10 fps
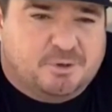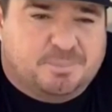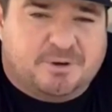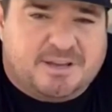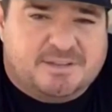
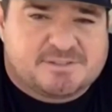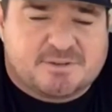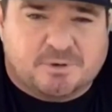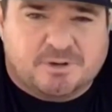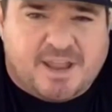Uber Eats,
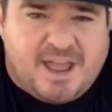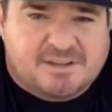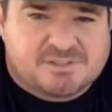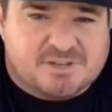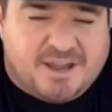
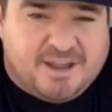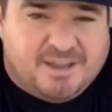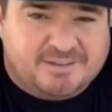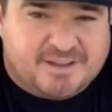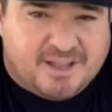DoorDash, and